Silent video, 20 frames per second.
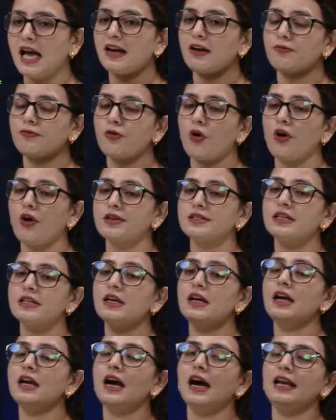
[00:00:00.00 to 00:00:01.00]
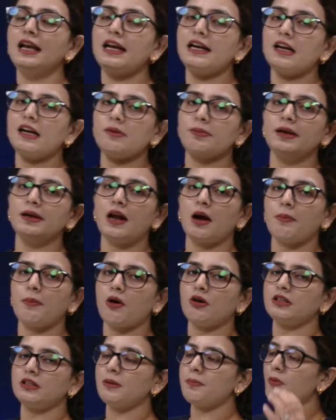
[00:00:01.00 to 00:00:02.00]
and of course a little bit
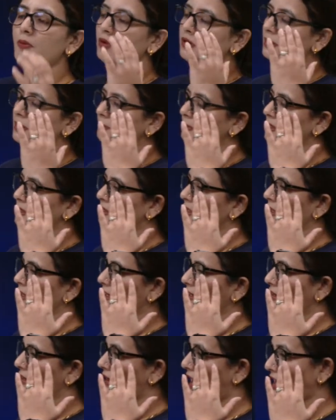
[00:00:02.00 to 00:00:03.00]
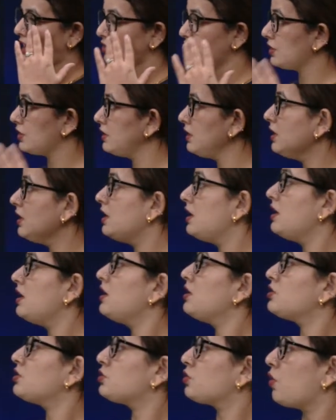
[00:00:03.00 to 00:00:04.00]
about the pollen pistil interaction.
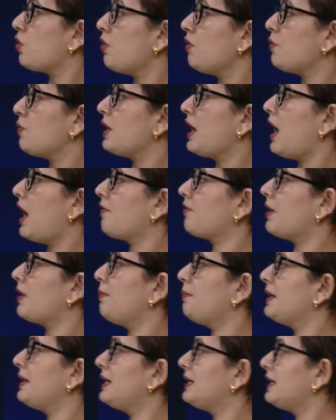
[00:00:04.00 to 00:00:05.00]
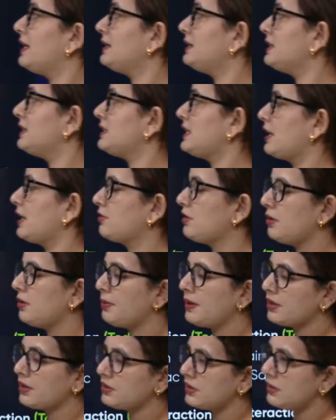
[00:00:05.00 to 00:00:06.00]
So we have completed the sexual
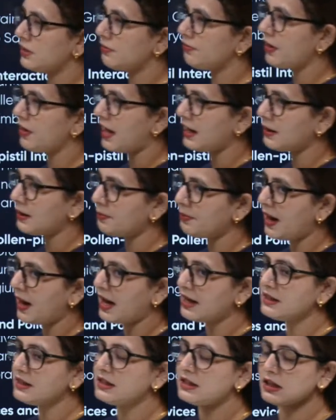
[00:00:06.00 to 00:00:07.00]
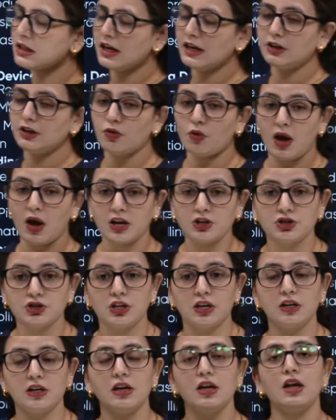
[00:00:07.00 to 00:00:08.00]
reproduction in flowering plants
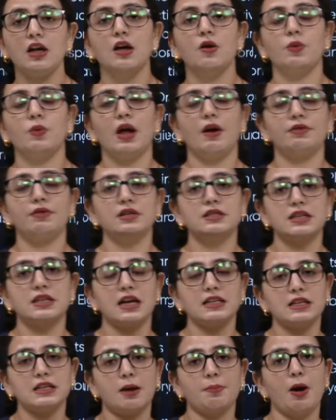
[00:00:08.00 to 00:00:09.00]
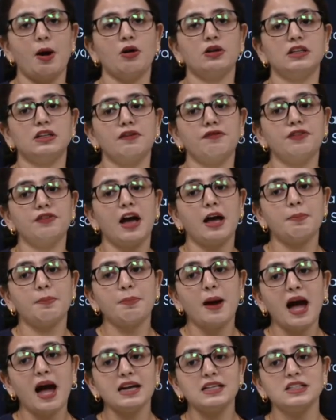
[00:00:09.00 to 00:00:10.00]
introduction. We have discussed about the flower
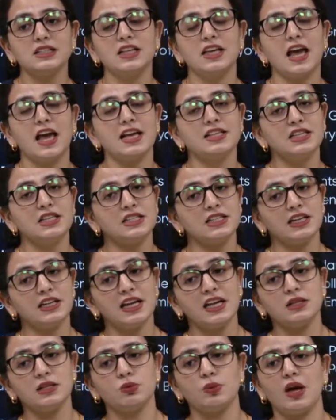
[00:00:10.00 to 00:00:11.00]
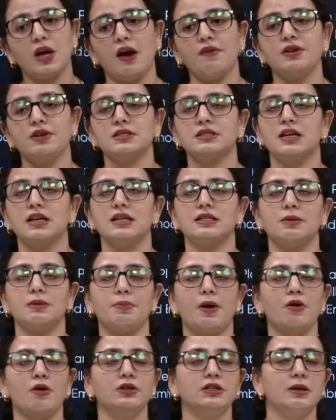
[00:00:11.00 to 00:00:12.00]
parts, the accessories. We have discussed
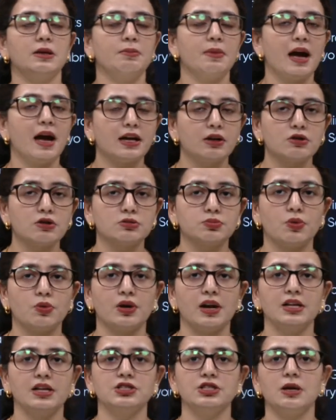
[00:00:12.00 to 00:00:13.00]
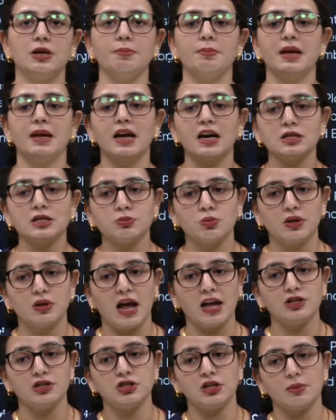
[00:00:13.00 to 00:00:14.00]
about the microsporangium,
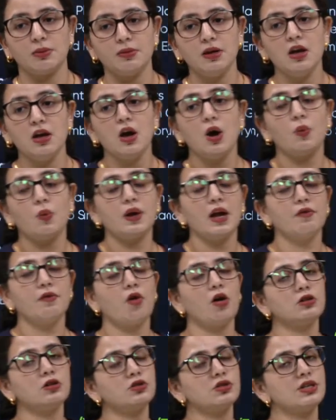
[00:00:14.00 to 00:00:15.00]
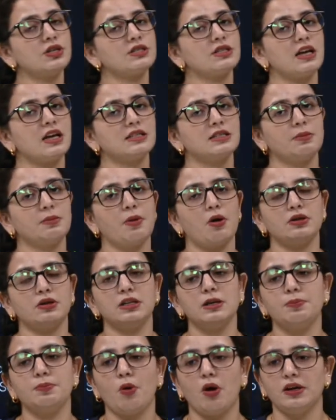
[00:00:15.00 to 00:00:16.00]
megasporangium. We have also discussed
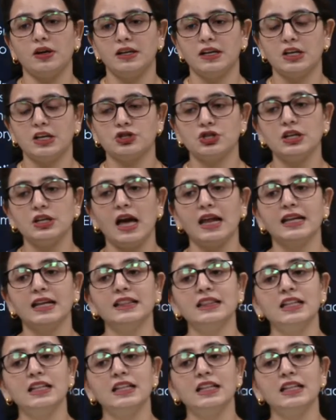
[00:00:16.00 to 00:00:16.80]
about the pollination, and